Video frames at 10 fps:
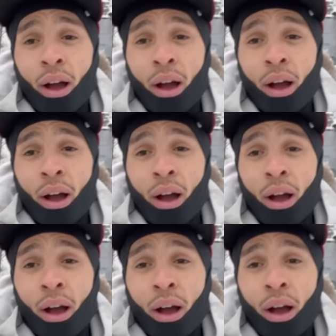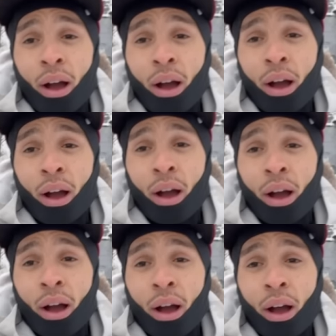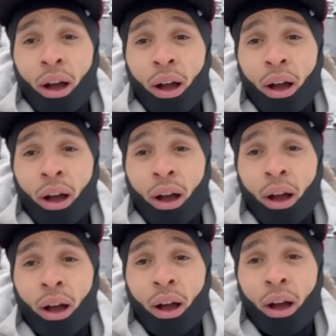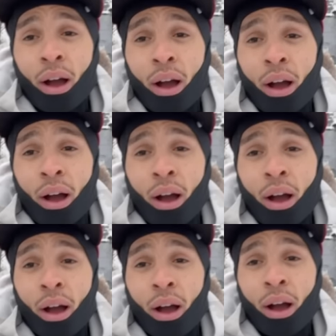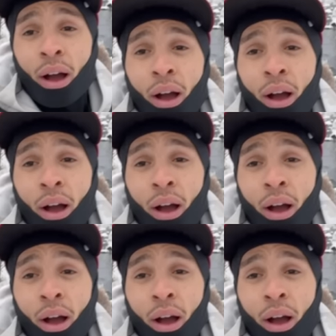(not speaking)